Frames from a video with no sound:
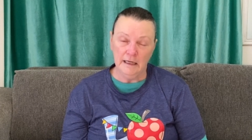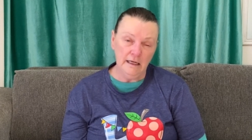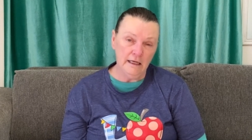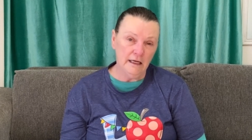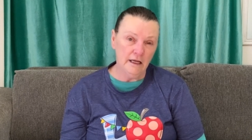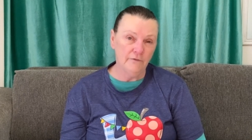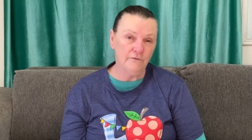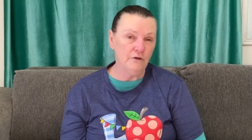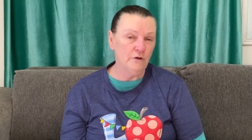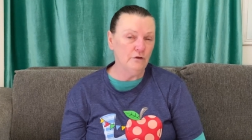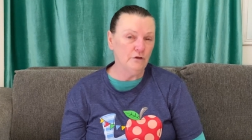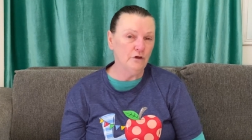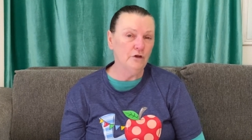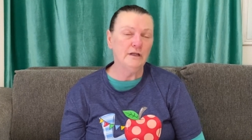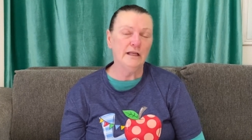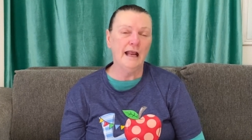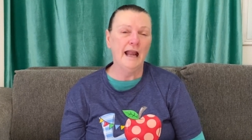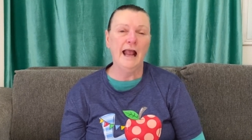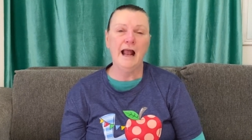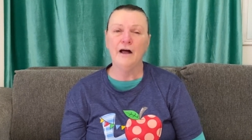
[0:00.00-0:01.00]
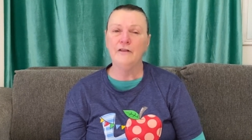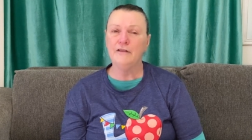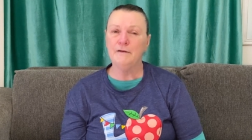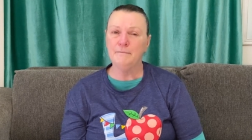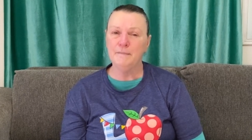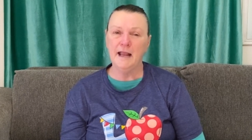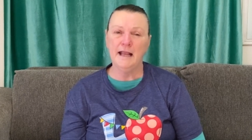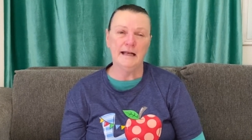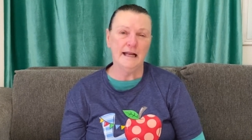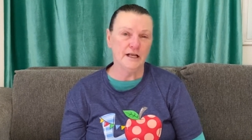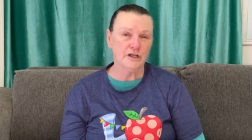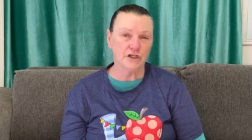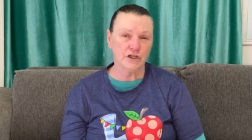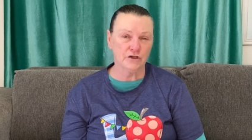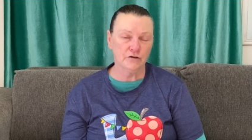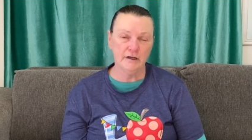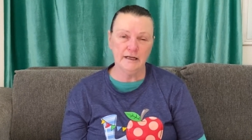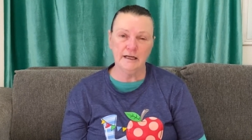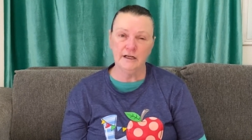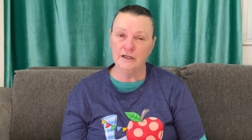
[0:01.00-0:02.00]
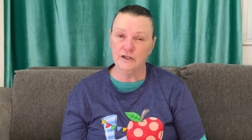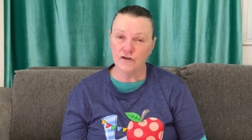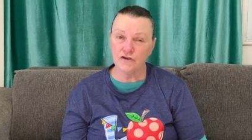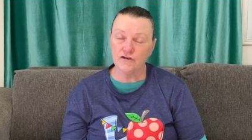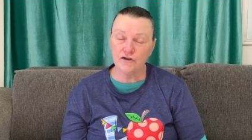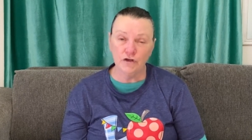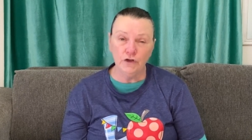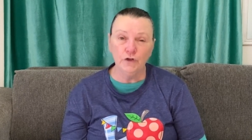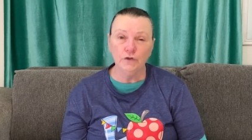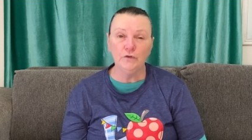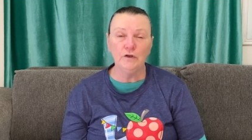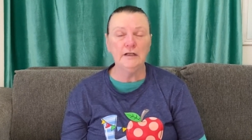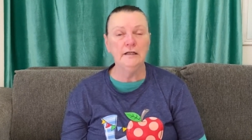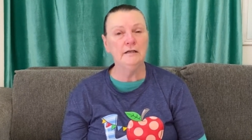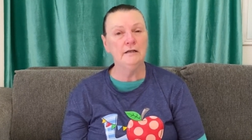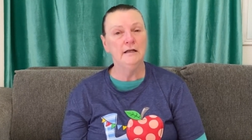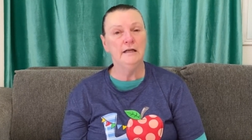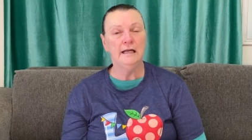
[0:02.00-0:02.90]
If you look at how the man has treated his children,